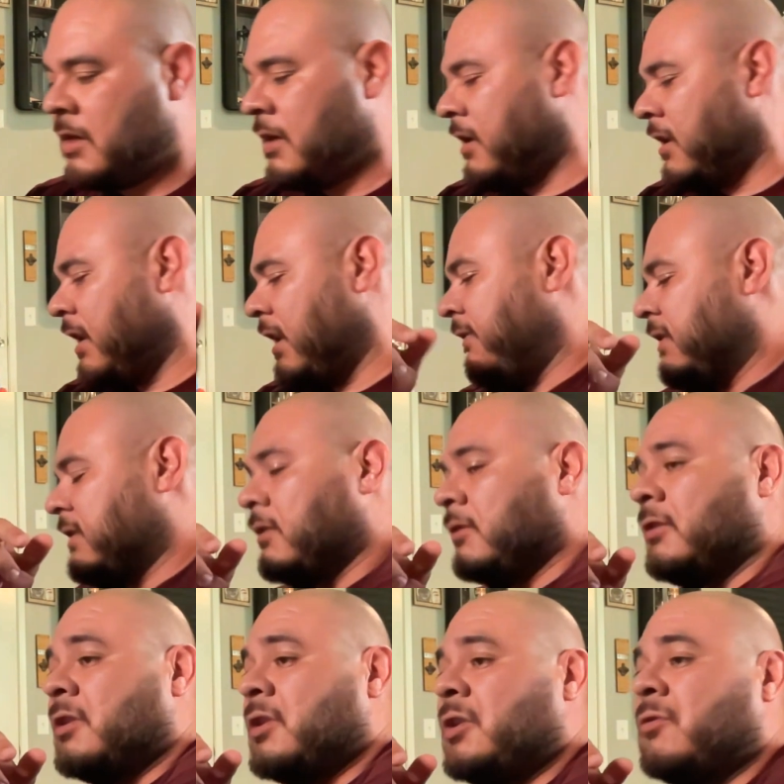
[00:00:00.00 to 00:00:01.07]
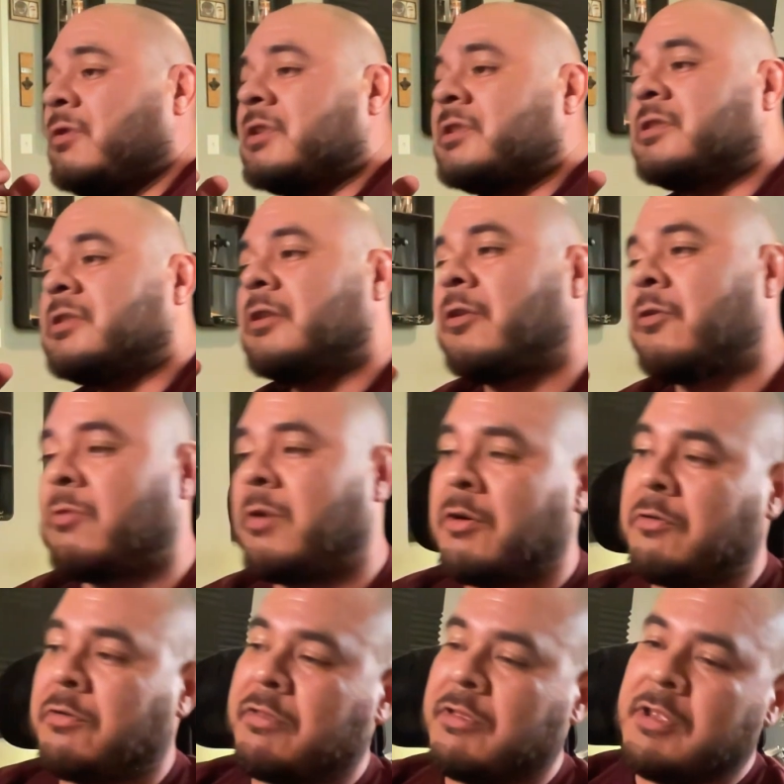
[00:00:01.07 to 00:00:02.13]
If it's on the newest
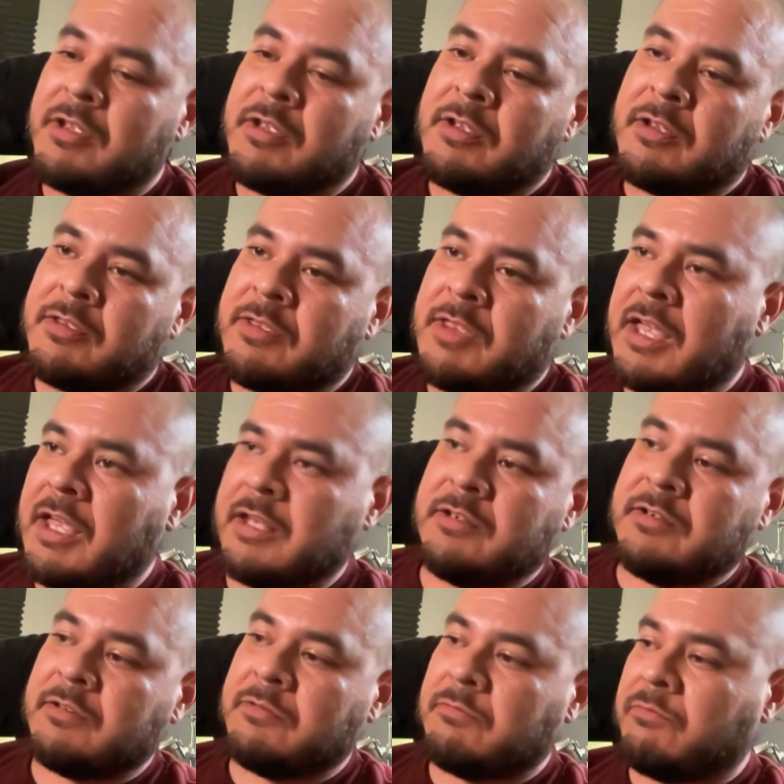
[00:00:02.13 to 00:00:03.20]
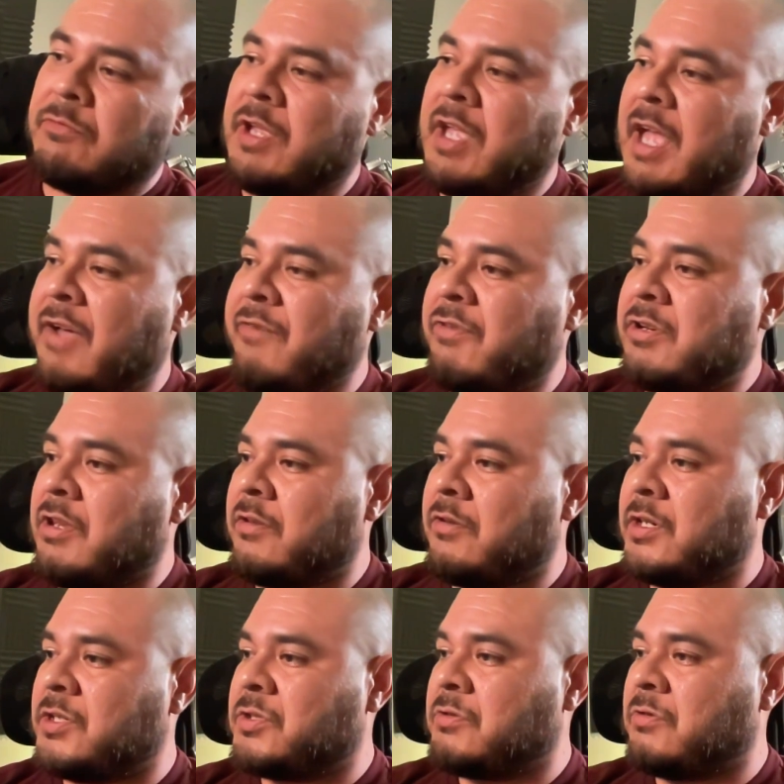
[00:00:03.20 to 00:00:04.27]
growth, then we have another
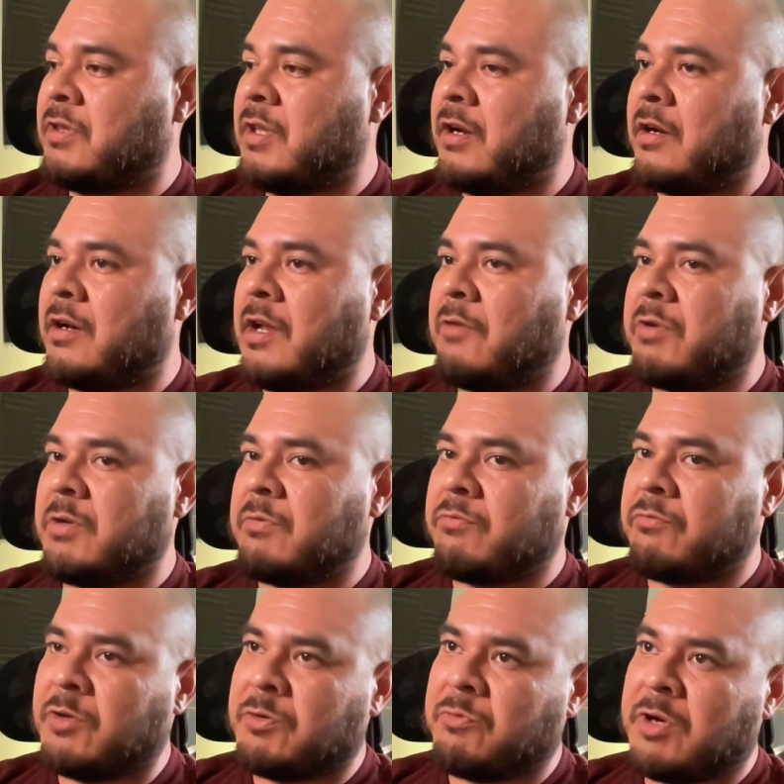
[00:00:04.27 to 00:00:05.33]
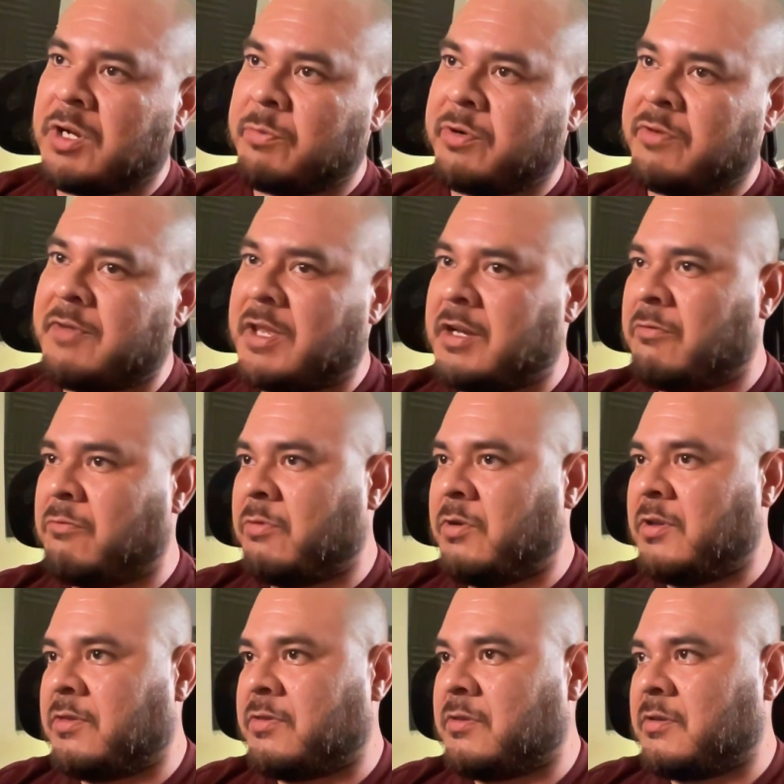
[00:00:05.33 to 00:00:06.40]
issue there, and we would want to prevent it
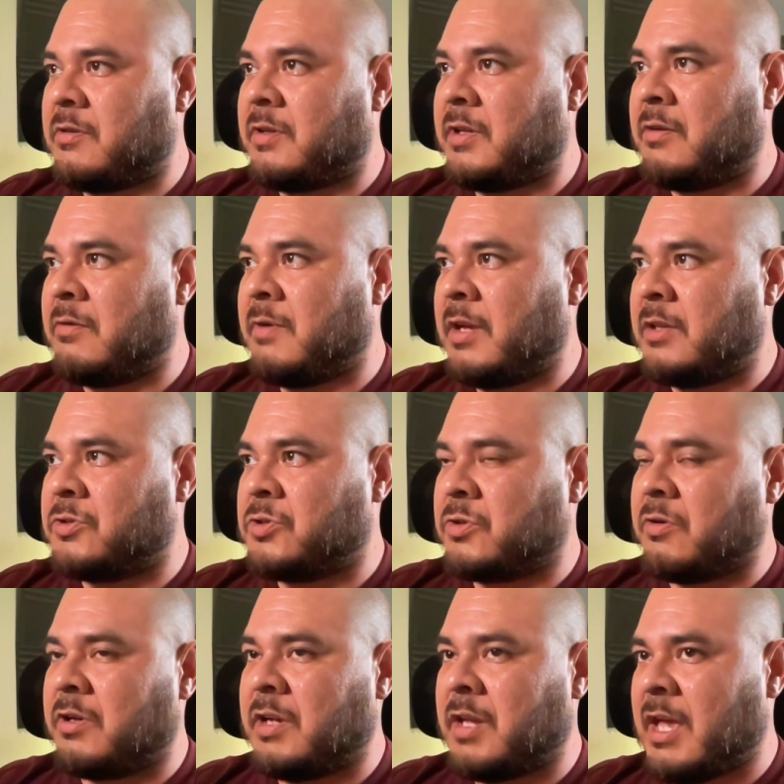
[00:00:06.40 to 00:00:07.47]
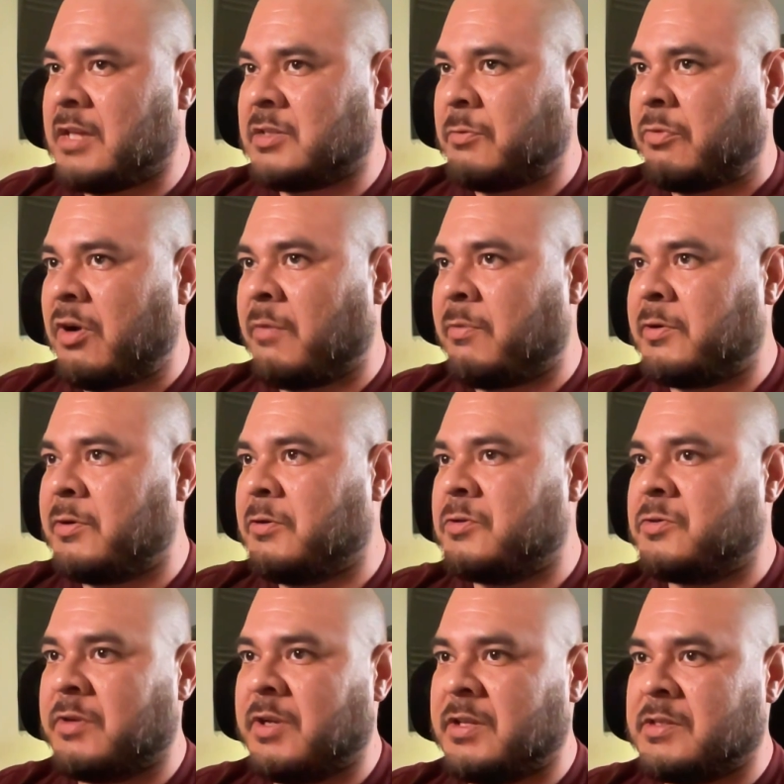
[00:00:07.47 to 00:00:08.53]
with, ensuring it has the proper
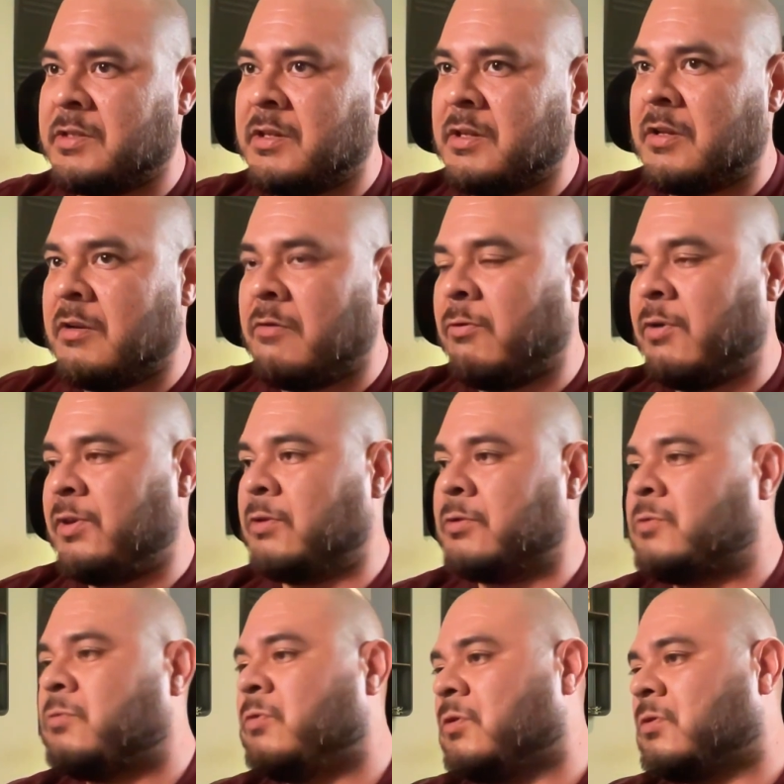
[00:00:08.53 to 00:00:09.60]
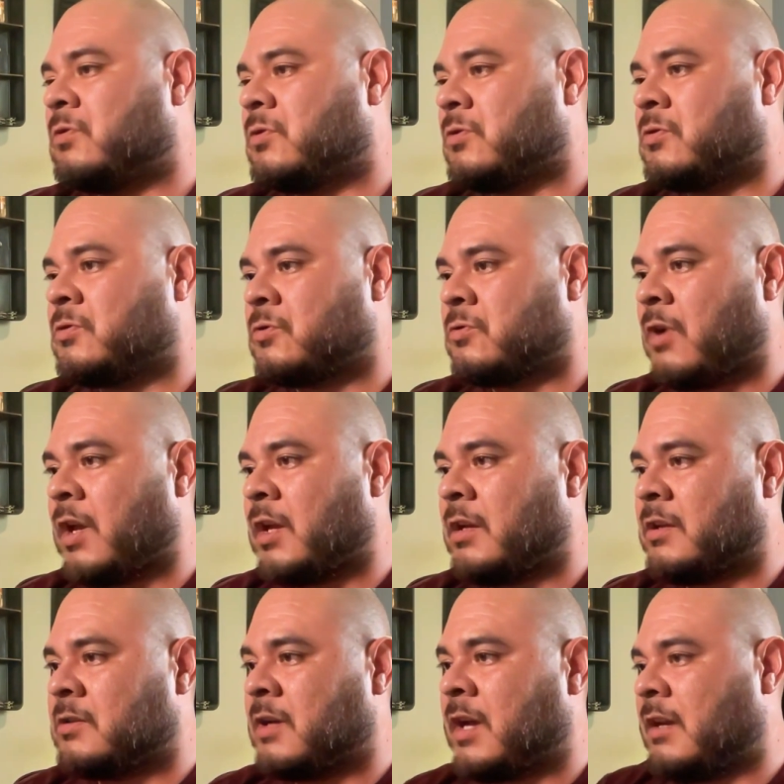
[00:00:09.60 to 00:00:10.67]
nutrients when those roots strike to
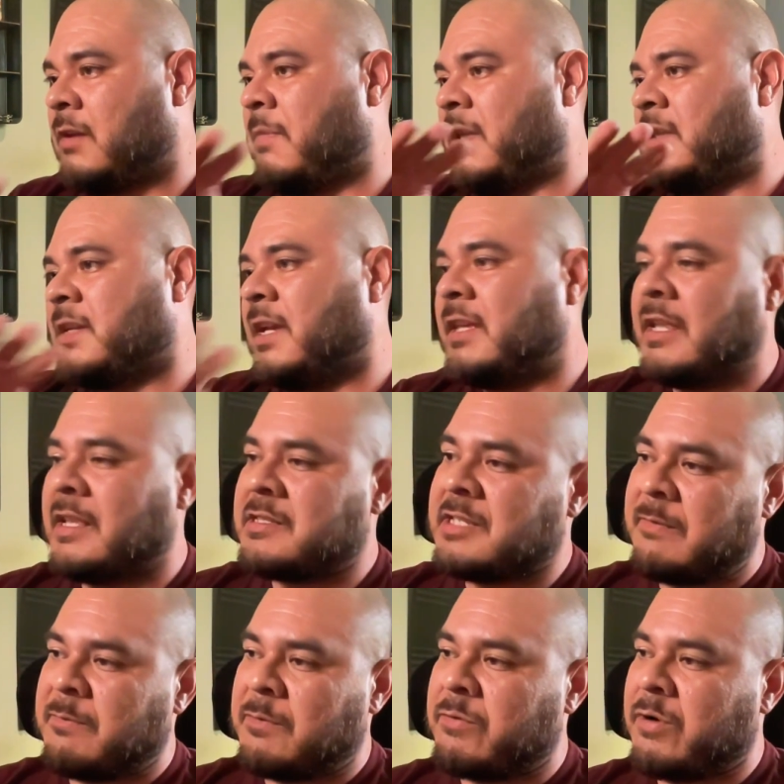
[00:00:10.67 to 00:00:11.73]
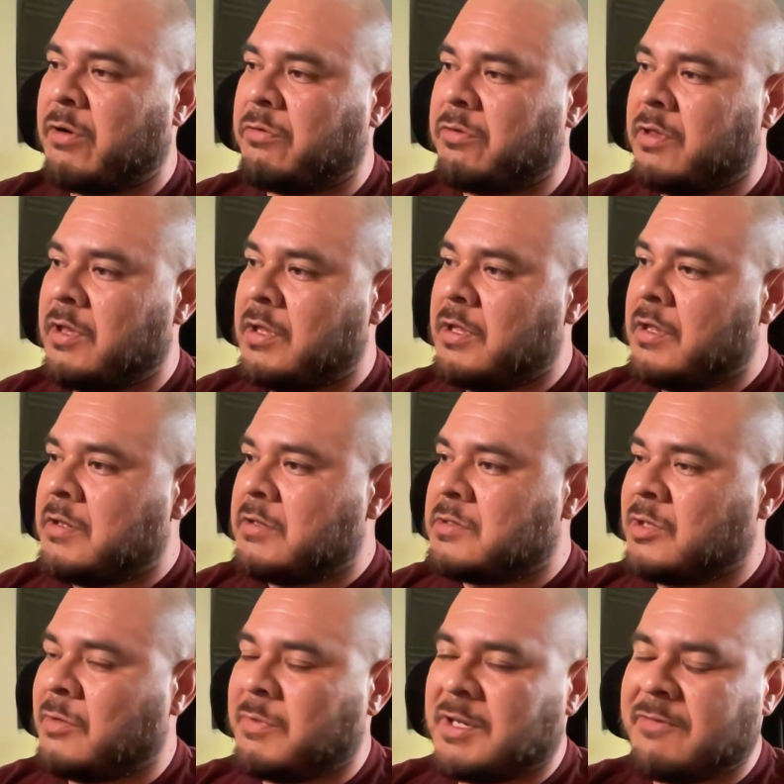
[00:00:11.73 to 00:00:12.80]
kind of maintain that same growth. So,
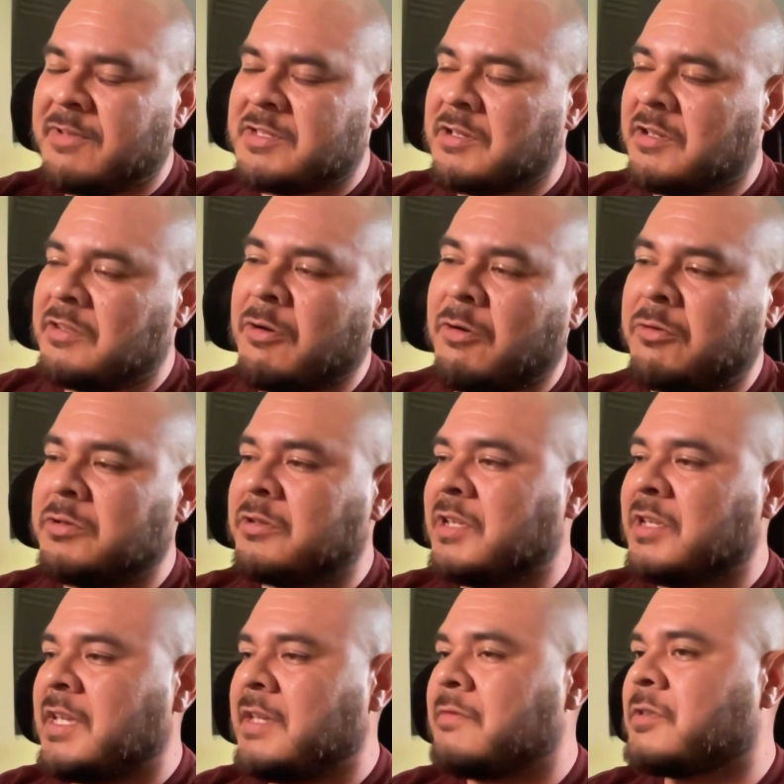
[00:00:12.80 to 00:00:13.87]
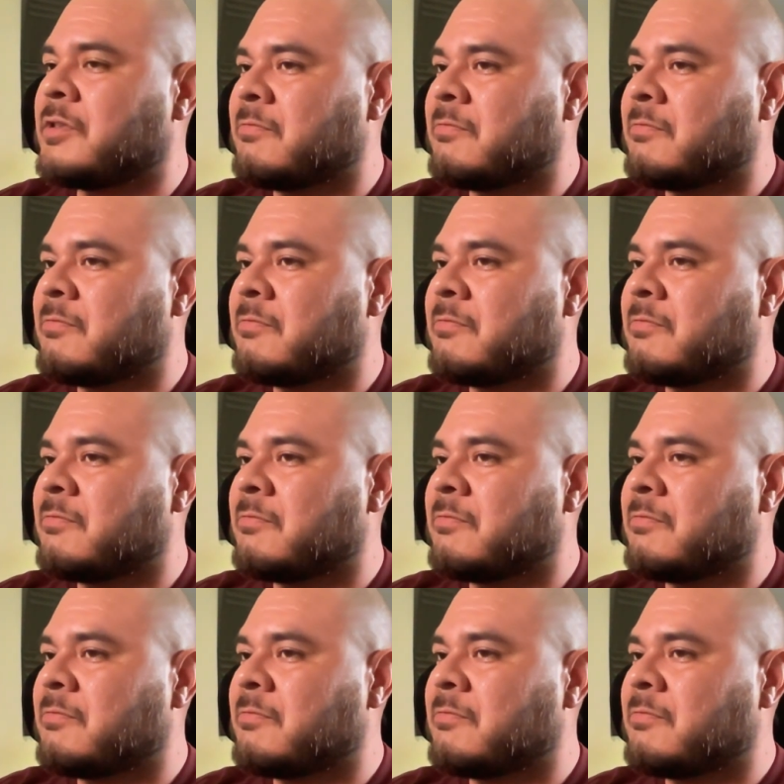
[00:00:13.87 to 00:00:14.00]
but if it's on the older leaves